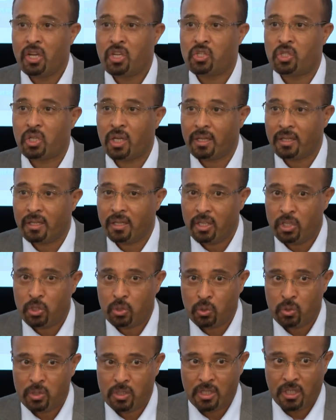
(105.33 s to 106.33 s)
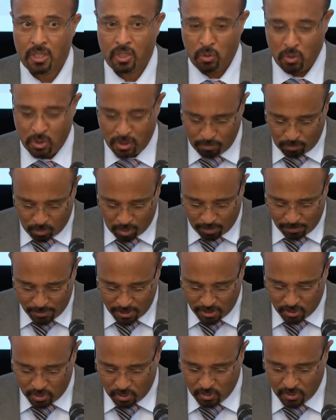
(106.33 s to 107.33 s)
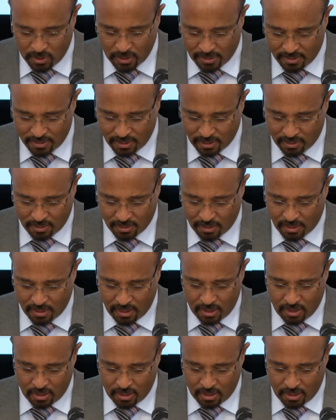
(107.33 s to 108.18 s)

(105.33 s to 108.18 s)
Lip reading: gender issues, youth employment issues, etc.